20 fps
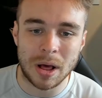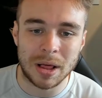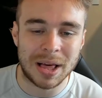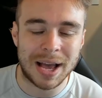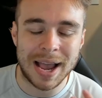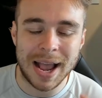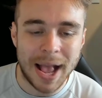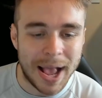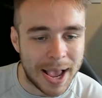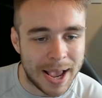I
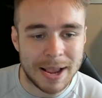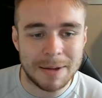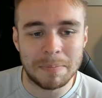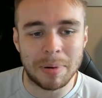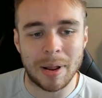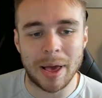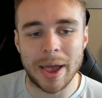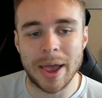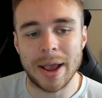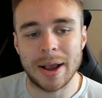hate
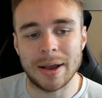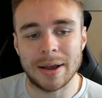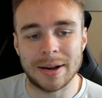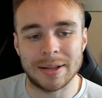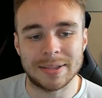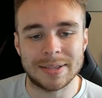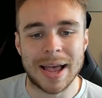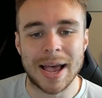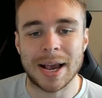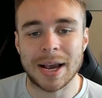playing an
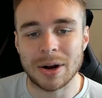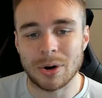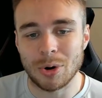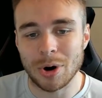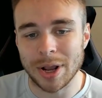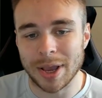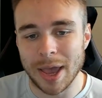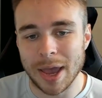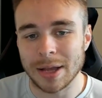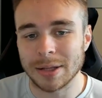attacker
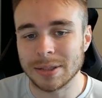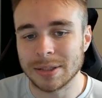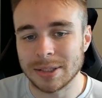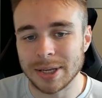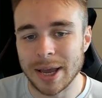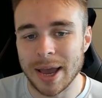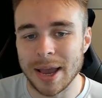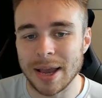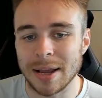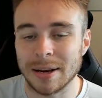against
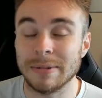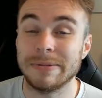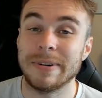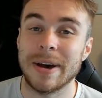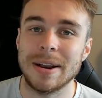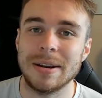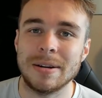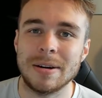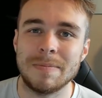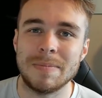a
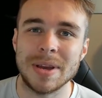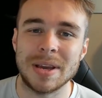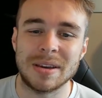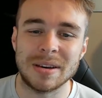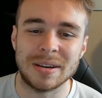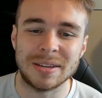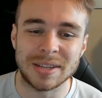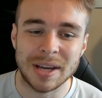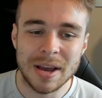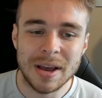defender,
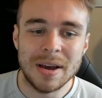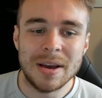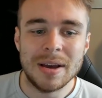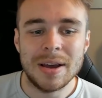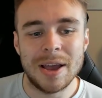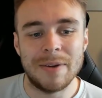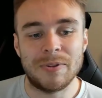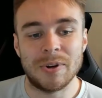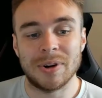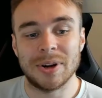because
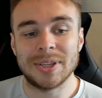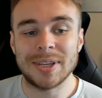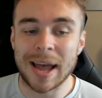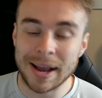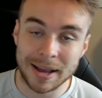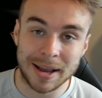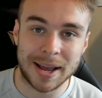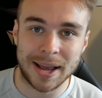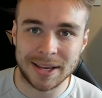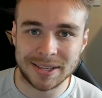if your
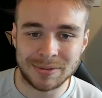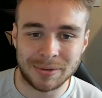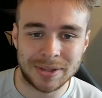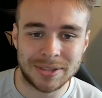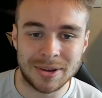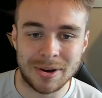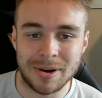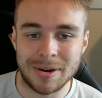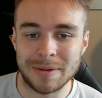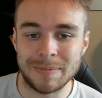attacker gets a
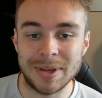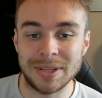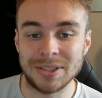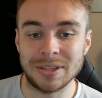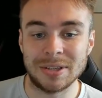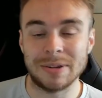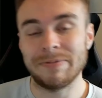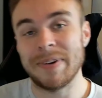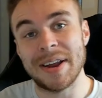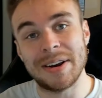return, it means your
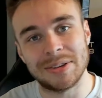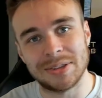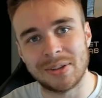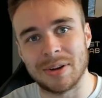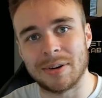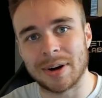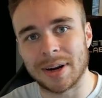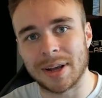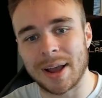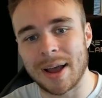defender's
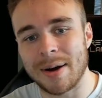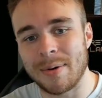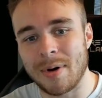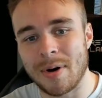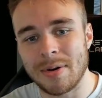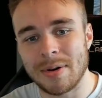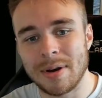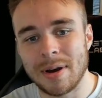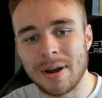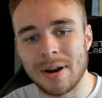not going to get
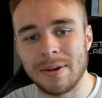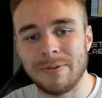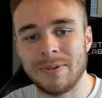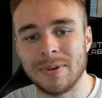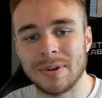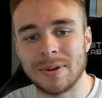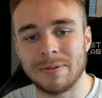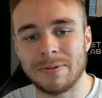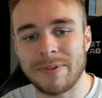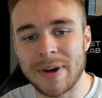one, and if your
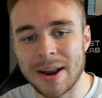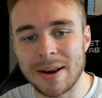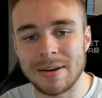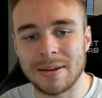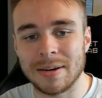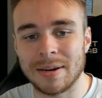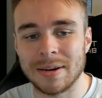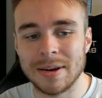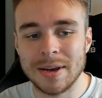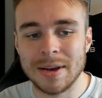
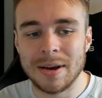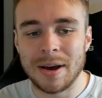defender